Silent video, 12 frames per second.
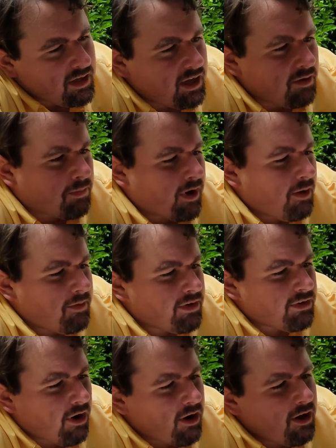Yeah, it'll probably
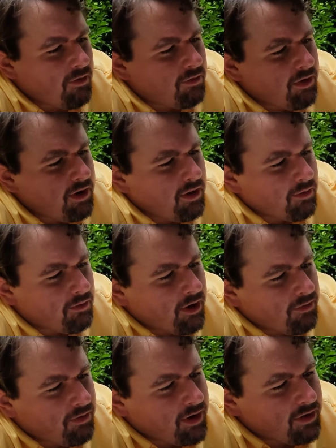start up really
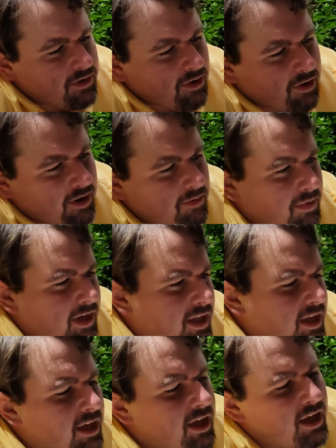rough when I start it, but
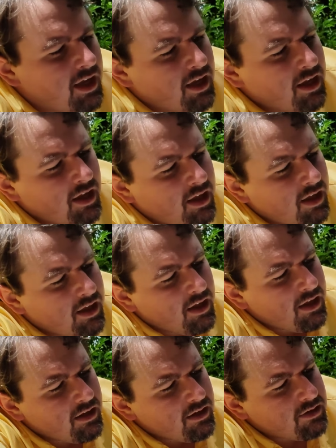
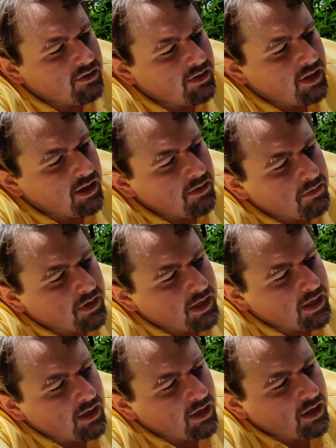this should help
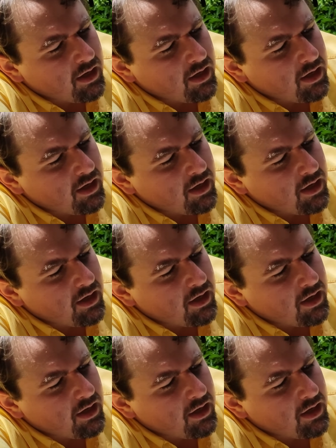get